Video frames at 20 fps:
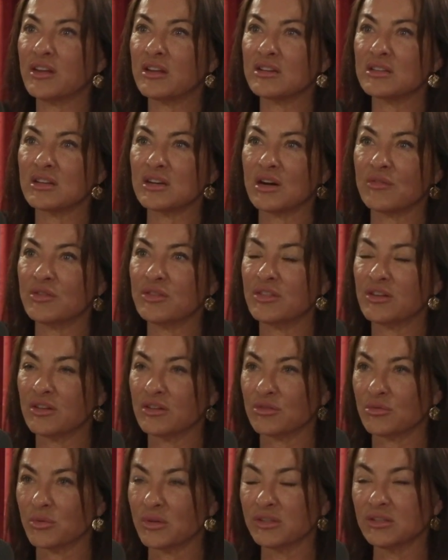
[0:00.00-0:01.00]
and done everything in
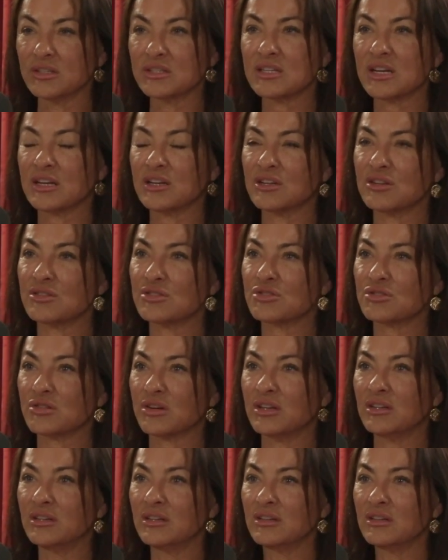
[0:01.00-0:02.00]
the real estate
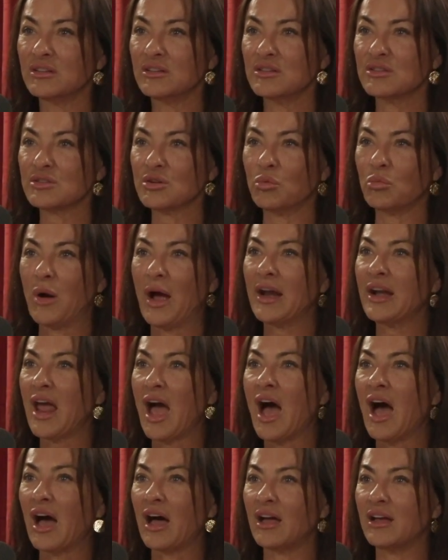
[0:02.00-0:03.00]
industry. So why
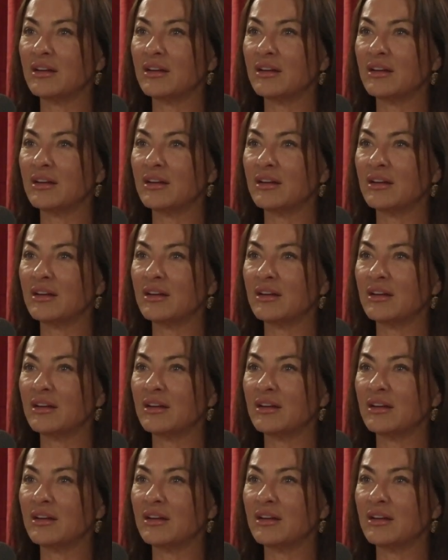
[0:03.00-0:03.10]
not?